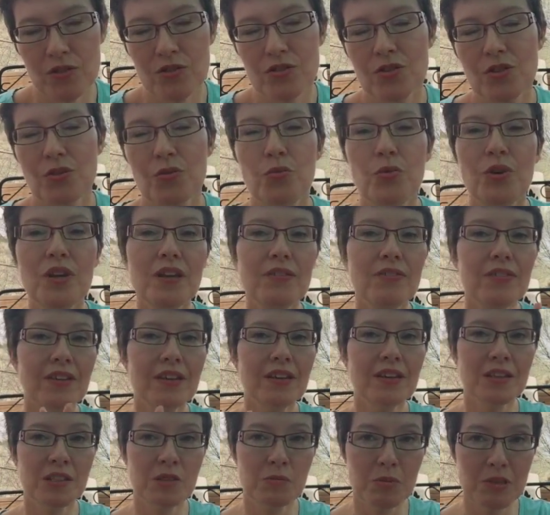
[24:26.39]
So
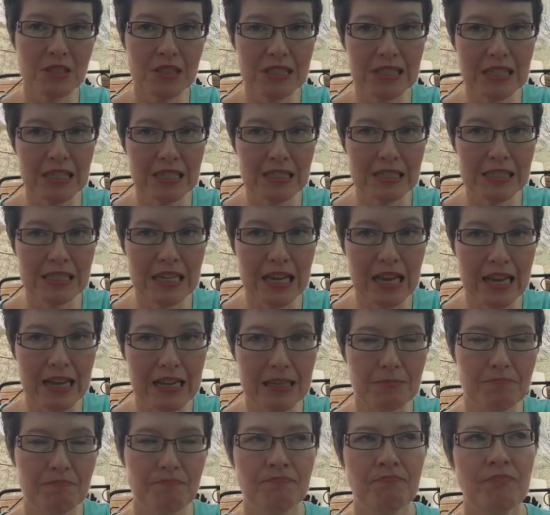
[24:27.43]
weaving has been set aside.